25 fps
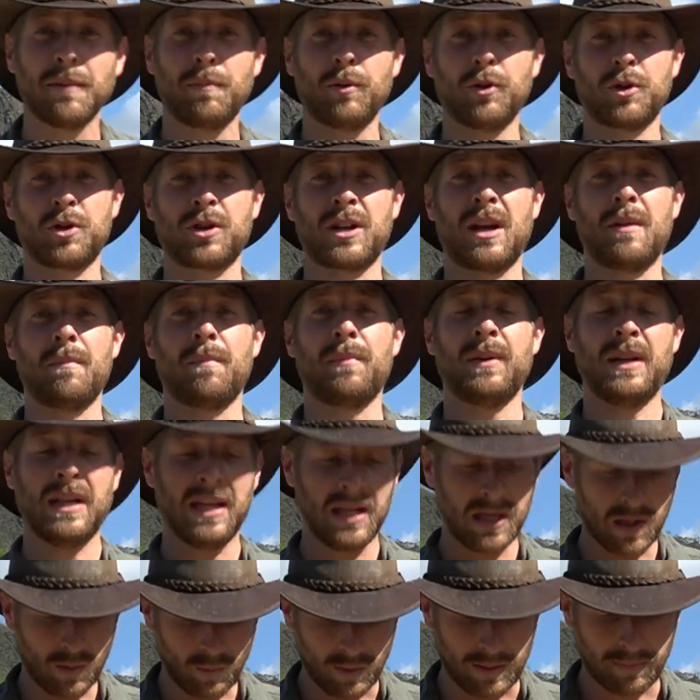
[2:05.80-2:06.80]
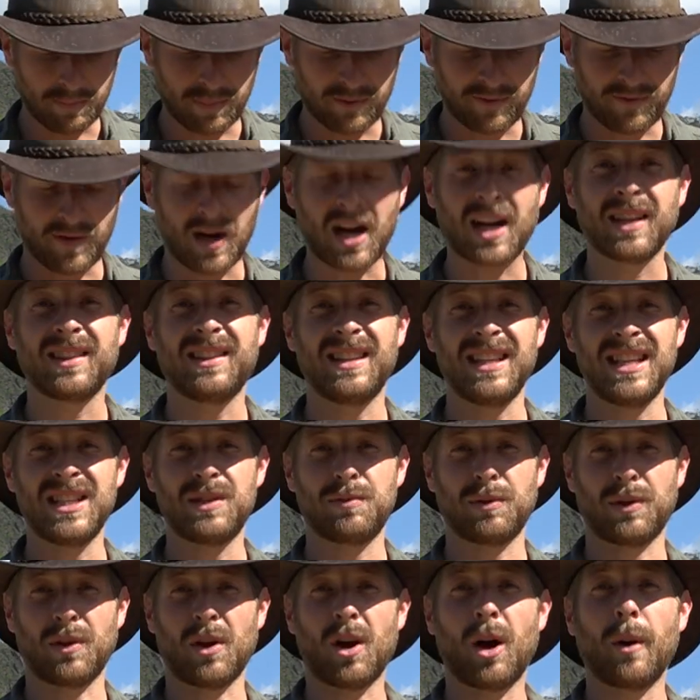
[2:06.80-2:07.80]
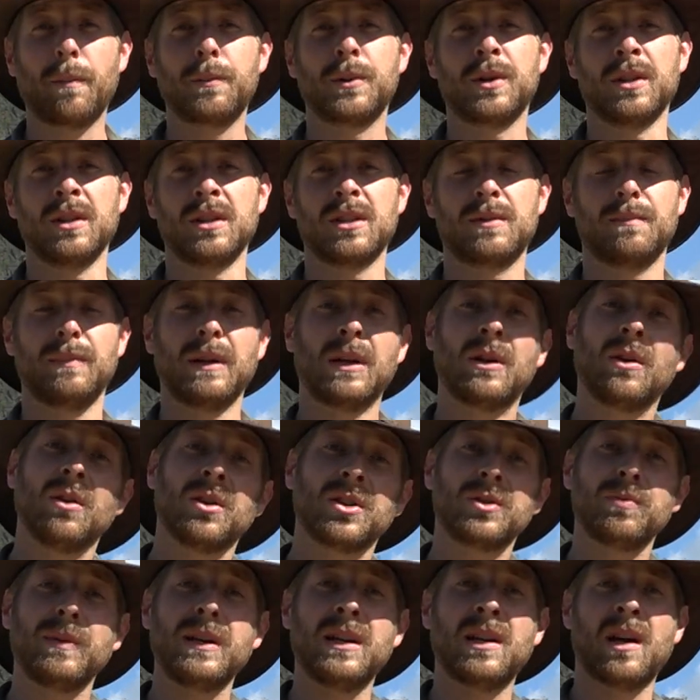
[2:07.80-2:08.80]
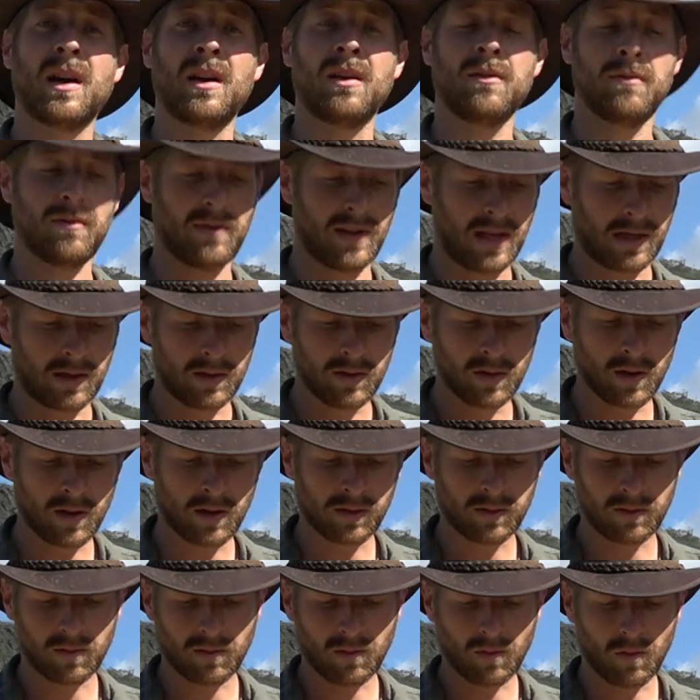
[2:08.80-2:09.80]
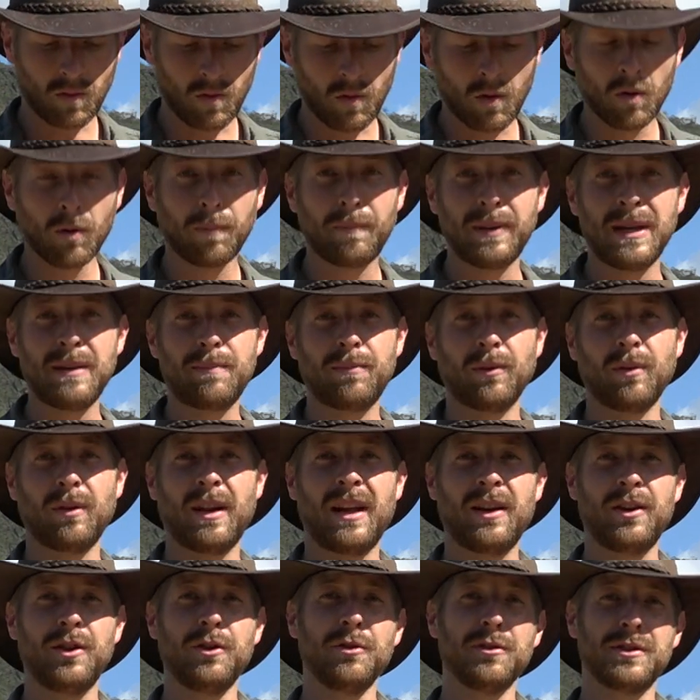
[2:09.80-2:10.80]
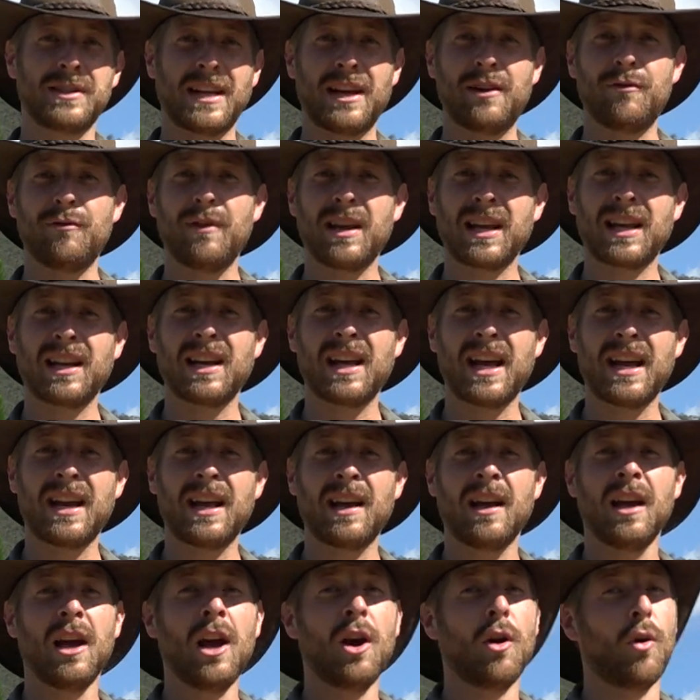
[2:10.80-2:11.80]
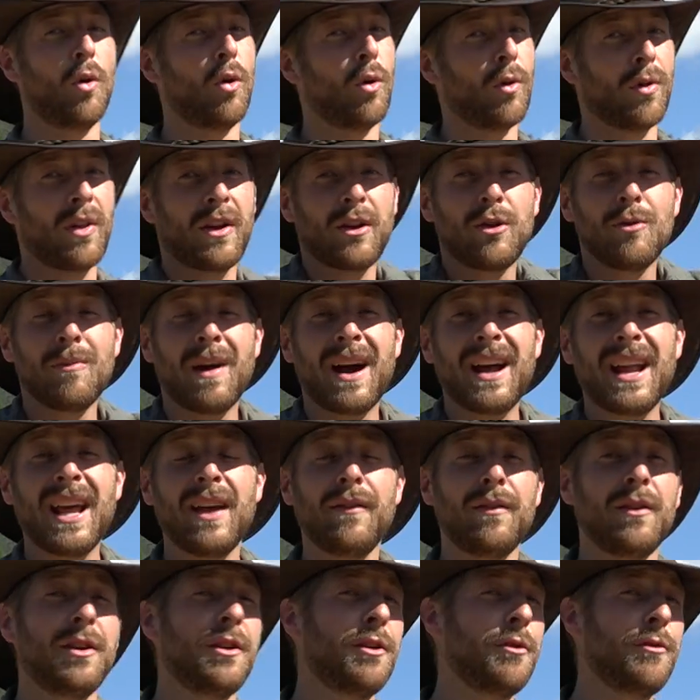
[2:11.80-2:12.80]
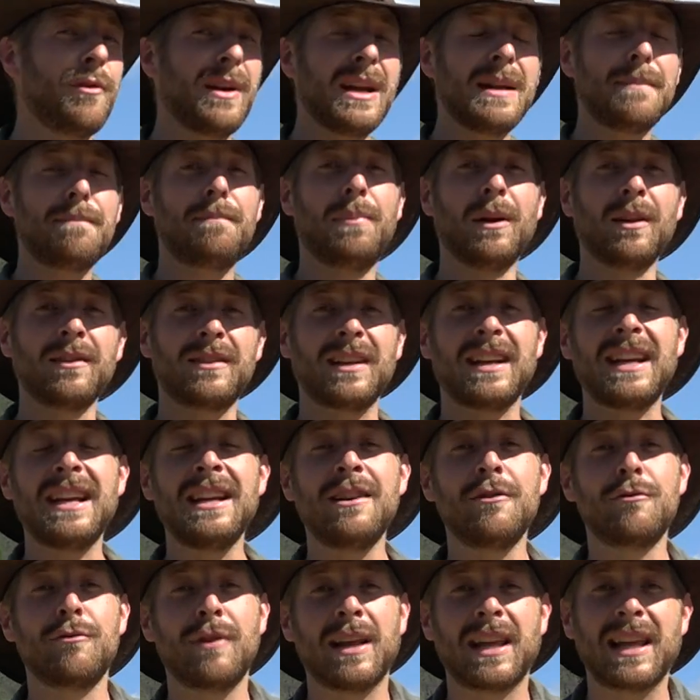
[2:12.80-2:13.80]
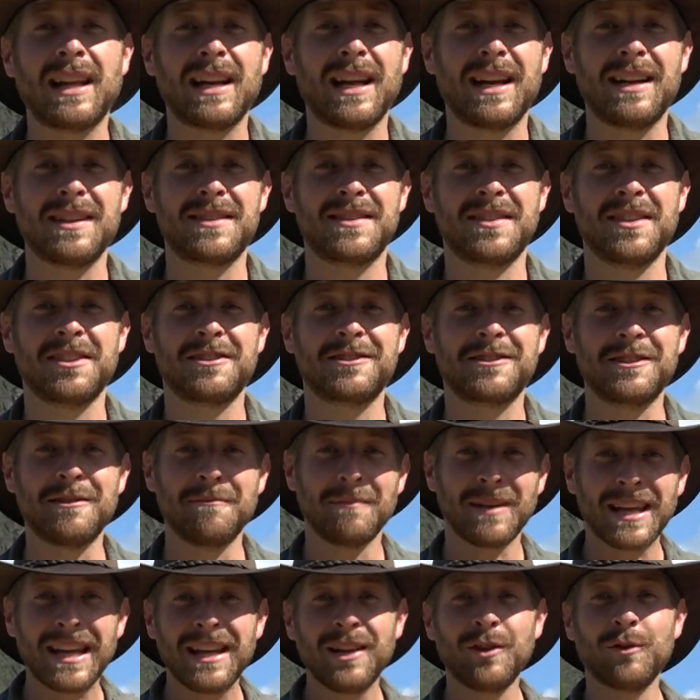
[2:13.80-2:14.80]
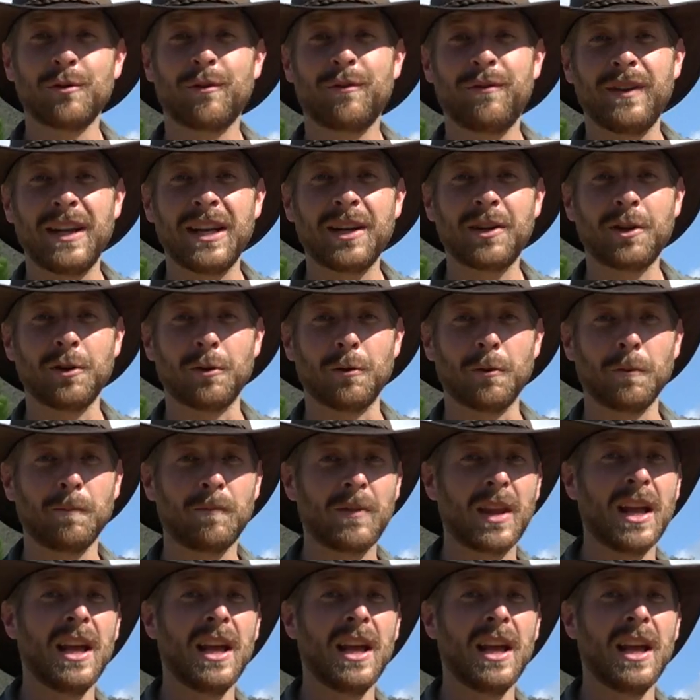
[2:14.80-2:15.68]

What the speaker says: the Bush Company, we provide these with options because we know that not all people use a regulator, or that you might have an already built-in regulator system in your vehicle,